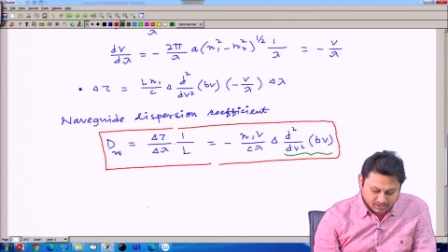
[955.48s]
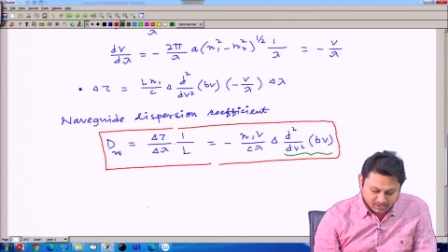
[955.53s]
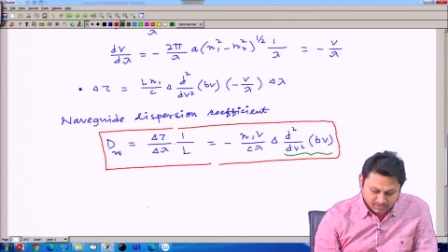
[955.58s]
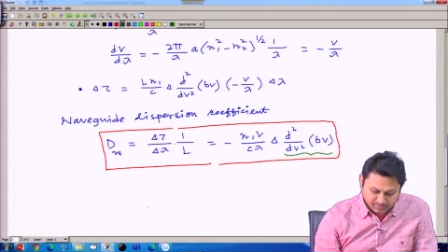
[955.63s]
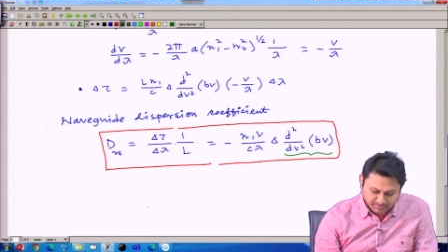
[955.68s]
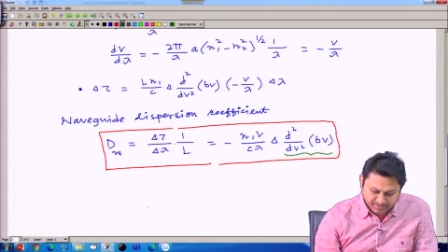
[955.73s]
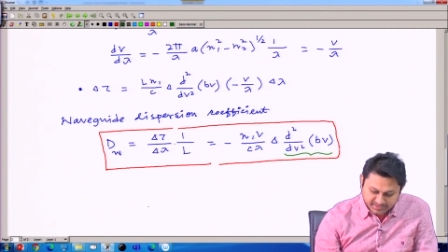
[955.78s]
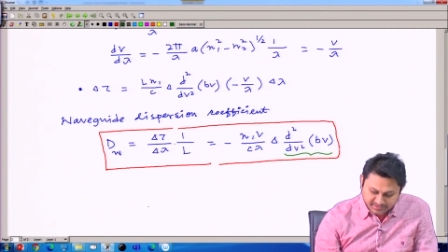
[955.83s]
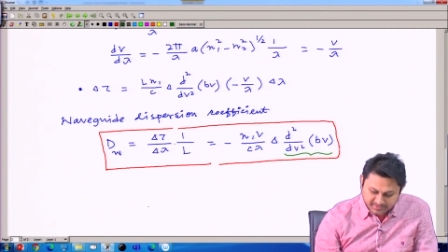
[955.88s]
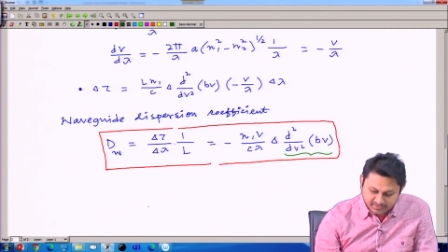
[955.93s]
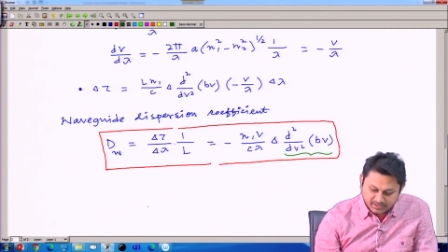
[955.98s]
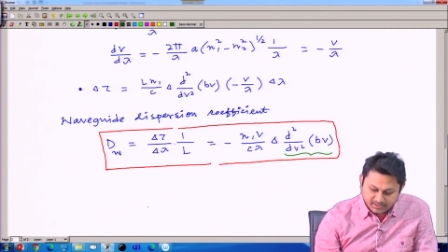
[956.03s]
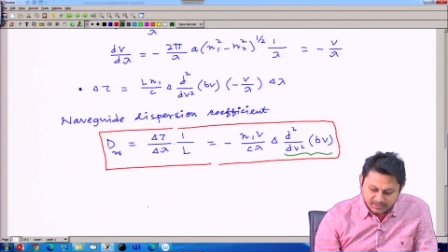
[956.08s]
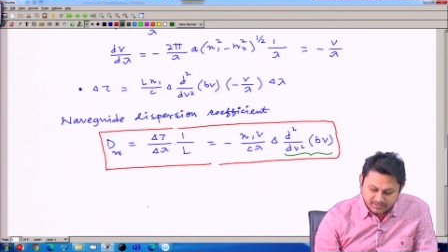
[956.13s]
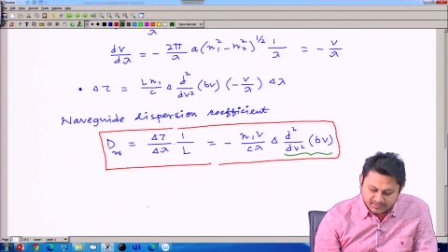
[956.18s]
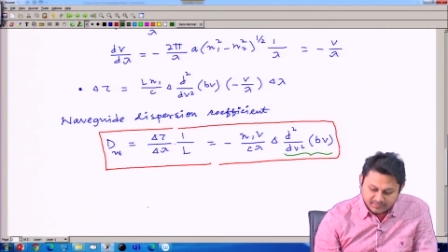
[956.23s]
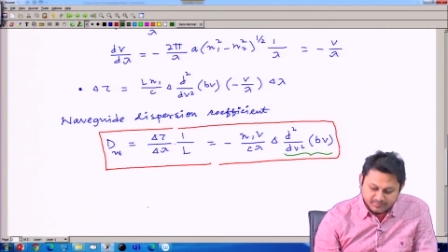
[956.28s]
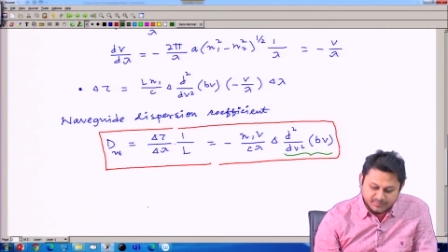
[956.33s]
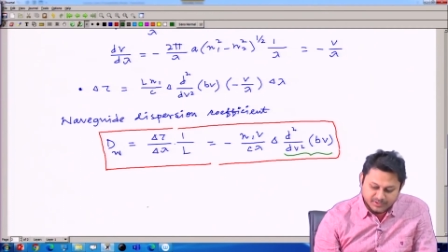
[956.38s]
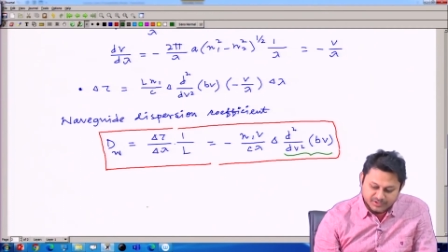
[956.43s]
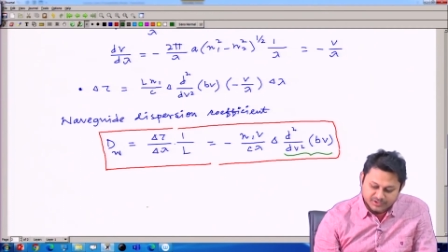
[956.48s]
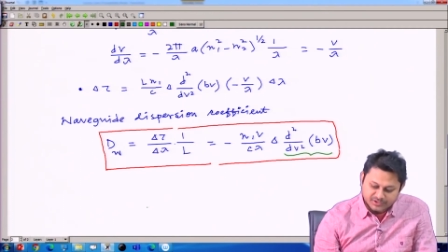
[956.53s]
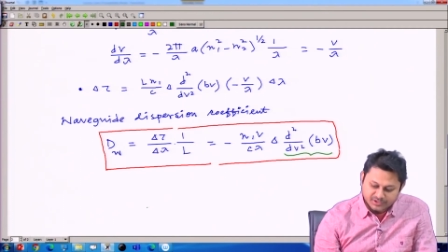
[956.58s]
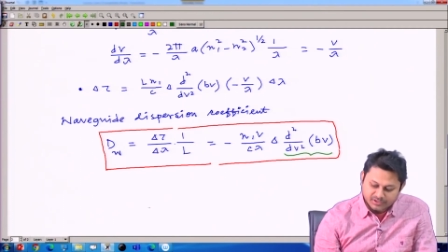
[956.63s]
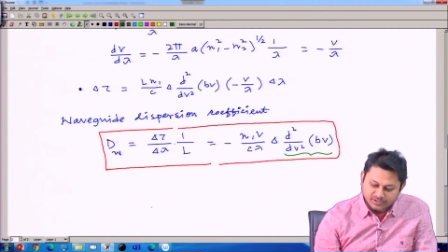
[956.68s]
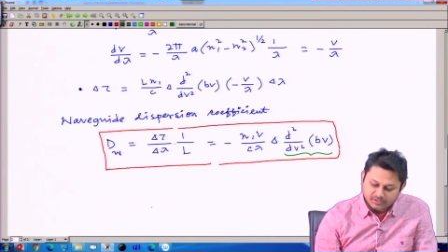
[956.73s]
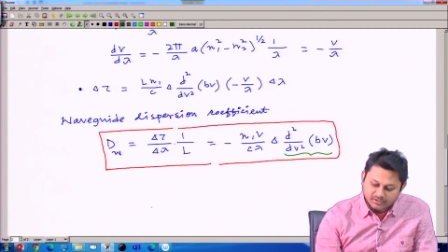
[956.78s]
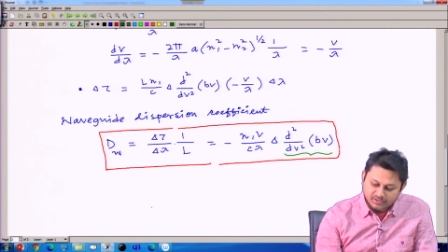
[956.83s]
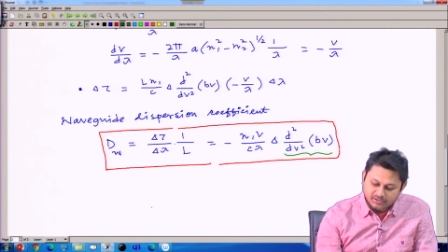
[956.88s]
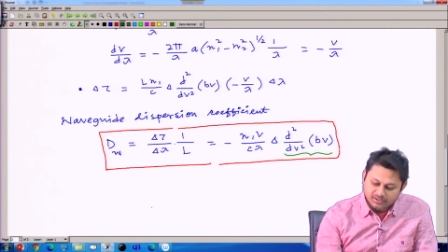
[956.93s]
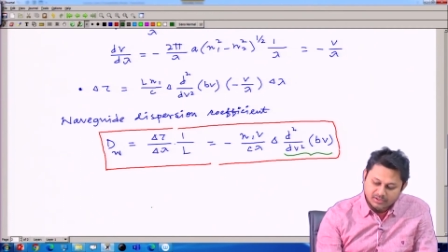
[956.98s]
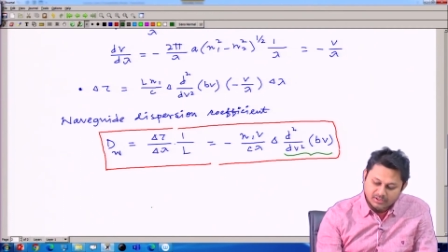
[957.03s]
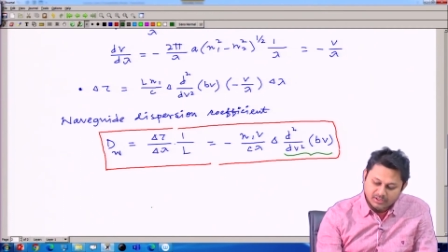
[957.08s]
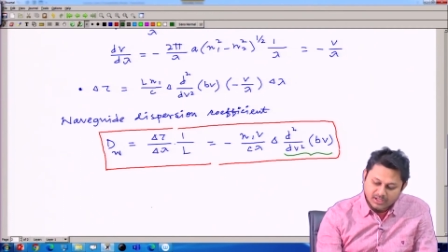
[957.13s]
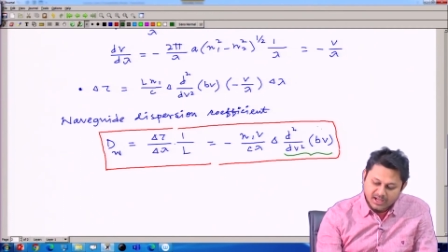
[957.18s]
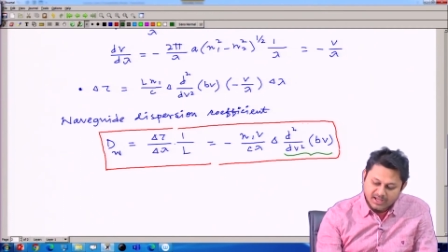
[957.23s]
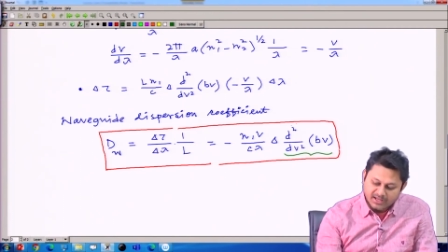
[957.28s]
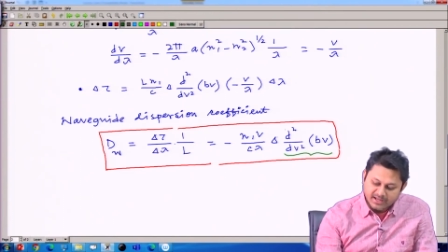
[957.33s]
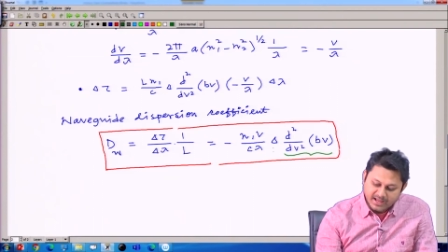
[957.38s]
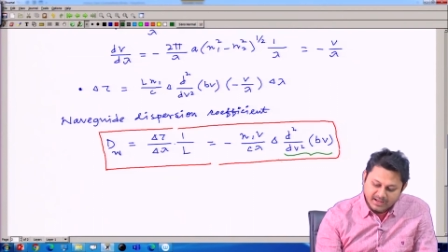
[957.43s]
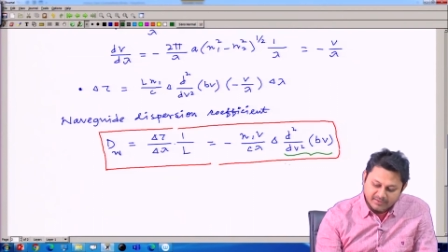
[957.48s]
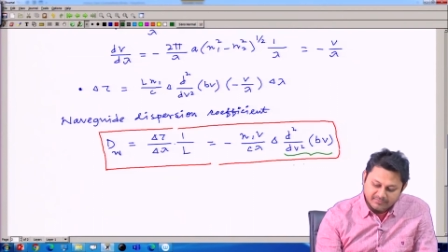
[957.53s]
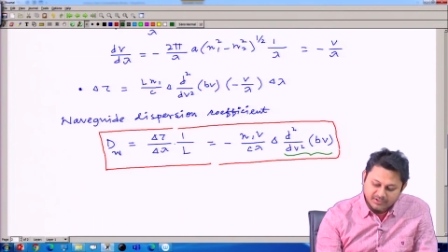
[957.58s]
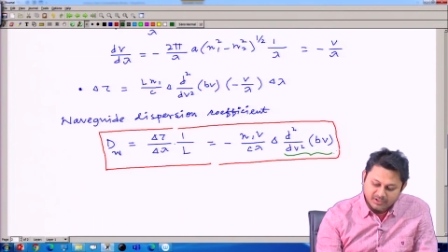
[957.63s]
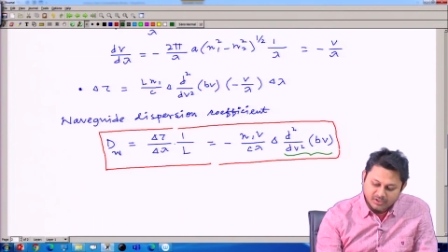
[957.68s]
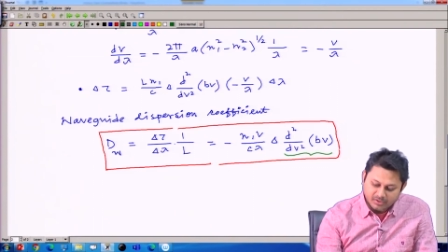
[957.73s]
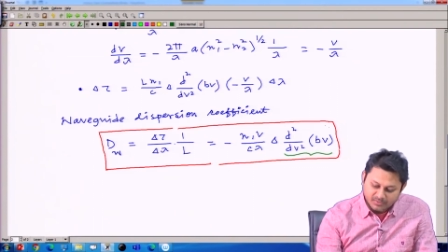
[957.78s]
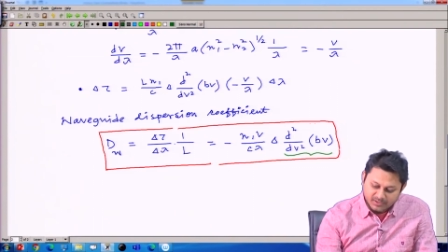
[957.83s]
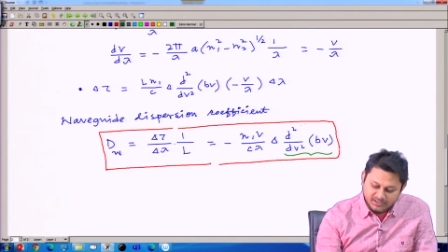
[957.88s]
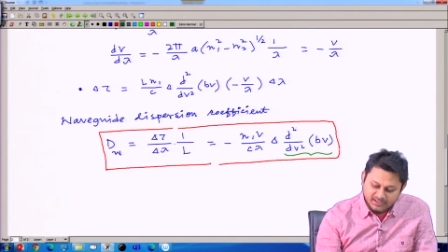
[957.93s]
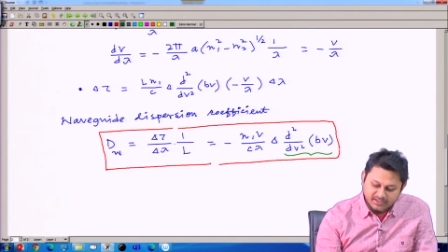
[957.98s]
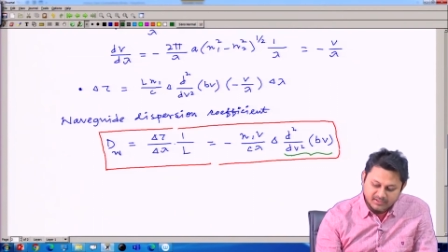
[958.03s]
uh, material dispersion, I have a double